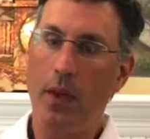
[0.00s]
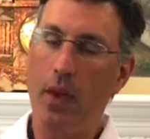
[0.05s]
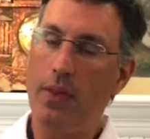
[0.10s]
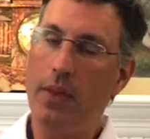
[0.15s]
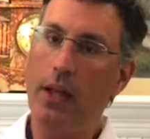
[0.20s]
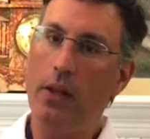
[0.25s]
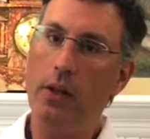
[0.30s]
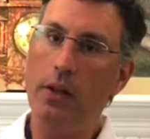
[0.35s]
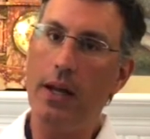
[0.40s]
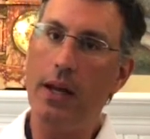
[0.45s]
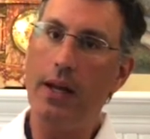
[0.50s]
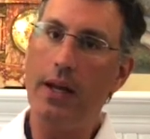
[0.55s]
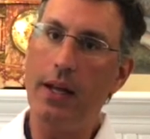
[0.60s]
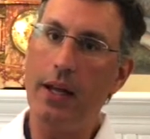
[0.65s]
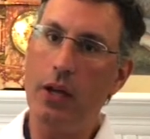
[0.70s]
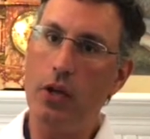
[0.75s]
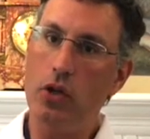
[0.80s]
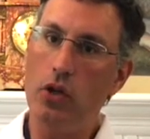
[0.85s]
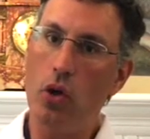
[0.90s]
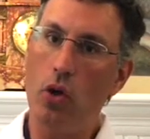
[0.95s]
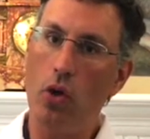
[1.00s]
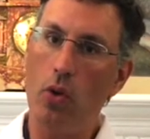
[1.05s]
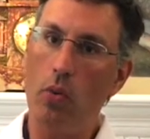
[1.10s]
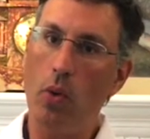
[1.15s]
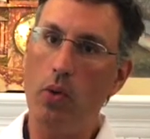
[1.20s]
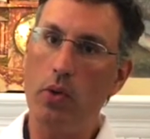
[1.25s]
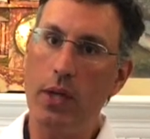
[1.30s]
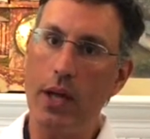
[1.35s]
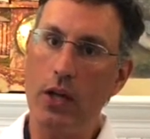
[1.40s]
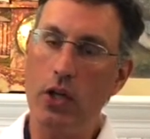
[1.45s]
They get an internal
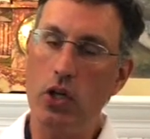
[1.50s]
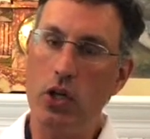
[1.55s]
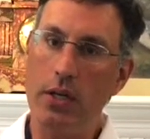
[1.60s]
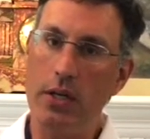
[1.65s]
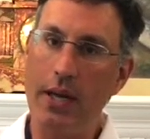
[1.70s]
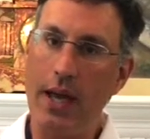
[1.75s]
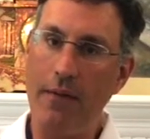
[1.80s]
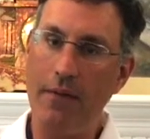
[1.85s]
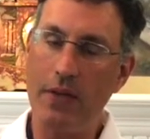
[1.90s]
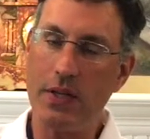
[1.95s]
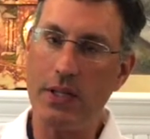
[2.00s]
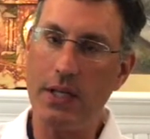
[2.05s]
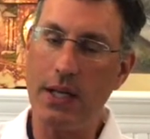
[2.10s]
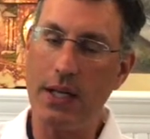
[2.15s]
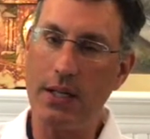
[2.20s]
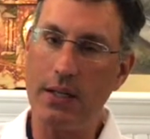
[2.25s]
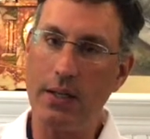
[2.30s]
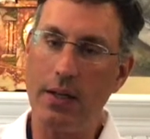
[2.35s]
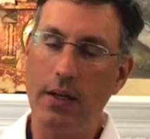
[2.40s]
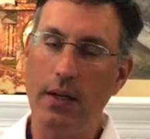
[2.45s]
rotation deficit.